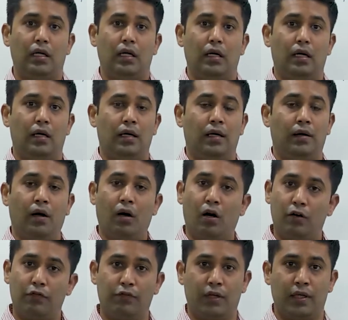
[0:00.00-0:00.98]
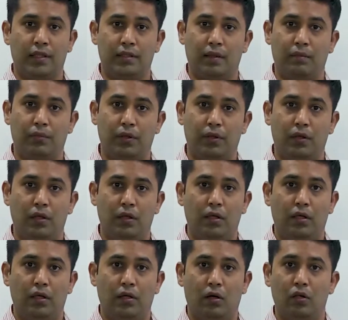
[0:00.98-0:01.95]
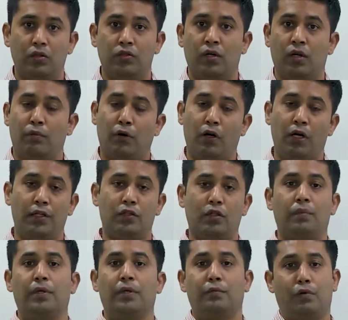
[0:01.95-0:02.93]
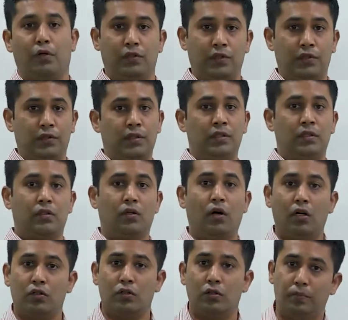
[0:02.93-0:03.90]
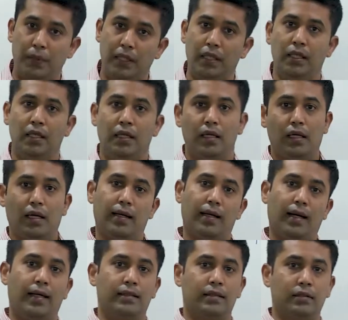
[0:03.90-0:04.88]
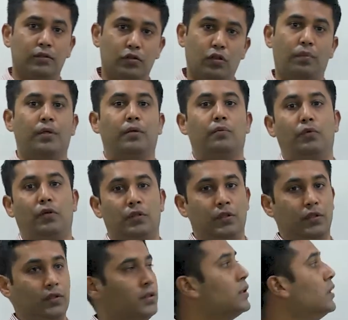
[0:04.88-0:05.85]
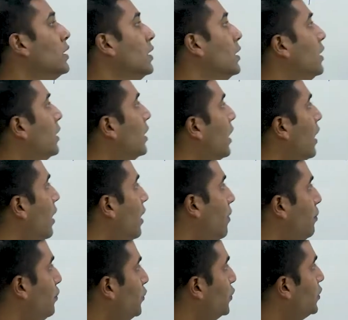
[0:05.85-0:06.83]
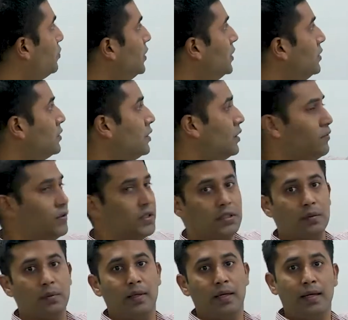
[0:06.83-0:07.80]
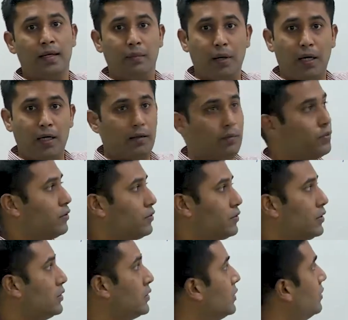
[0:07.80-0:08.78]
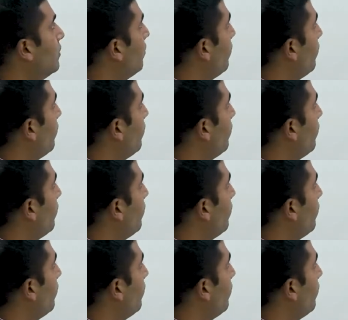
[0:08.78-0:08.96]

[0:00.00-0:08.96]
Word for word: uh, not, for example, also a polytropic process. It's got to be an isentropic process, um, which means reversible adiabatic process.